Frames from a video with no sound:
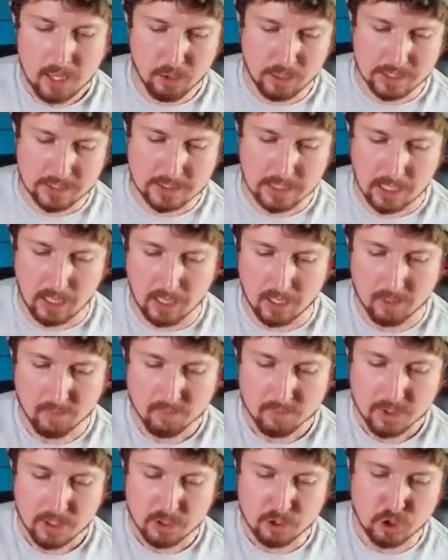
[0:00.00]

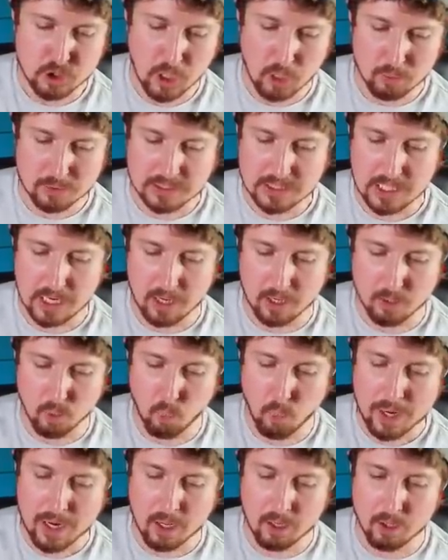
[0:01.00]
Erica,
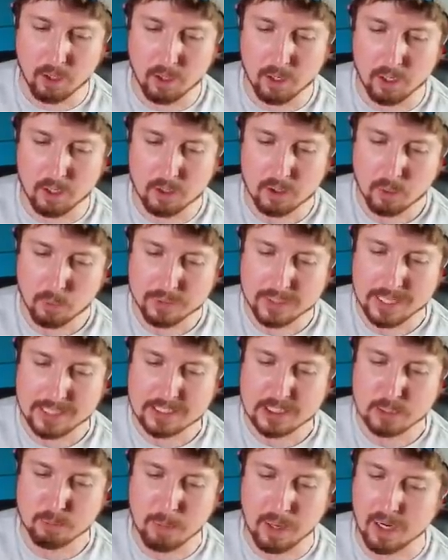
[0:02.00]
Jolteon, well-earned, with
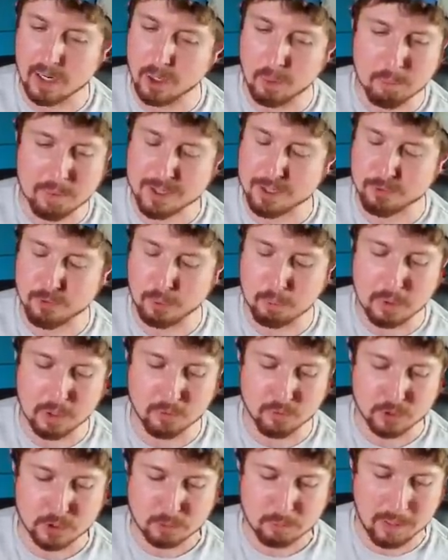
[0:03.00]
that smile, beautiful,
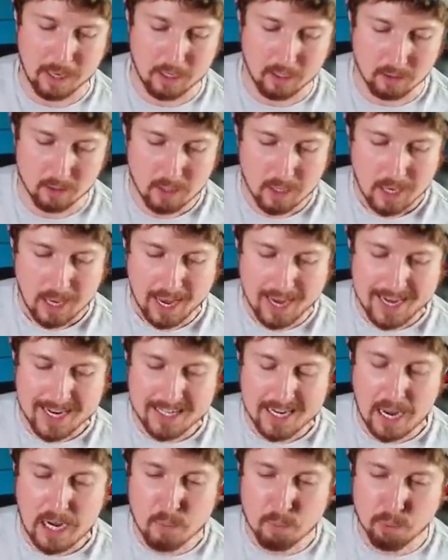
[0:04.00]
beautiful smile,
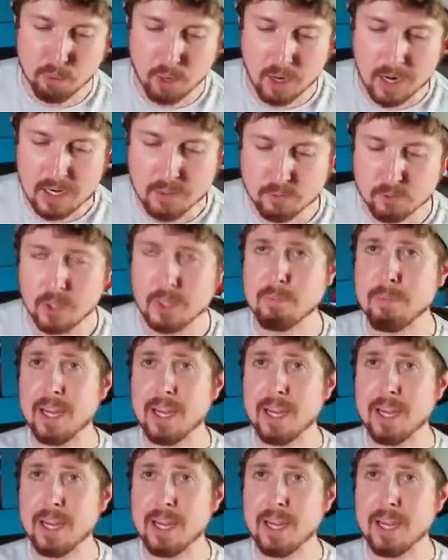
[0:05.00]
and a Bravery.